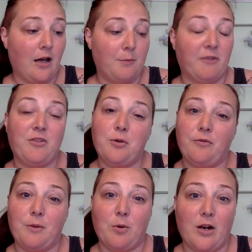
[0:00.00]
A few
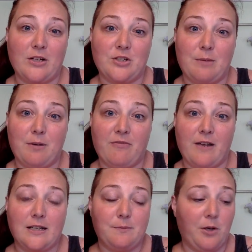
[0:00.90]
of them are actually buffets.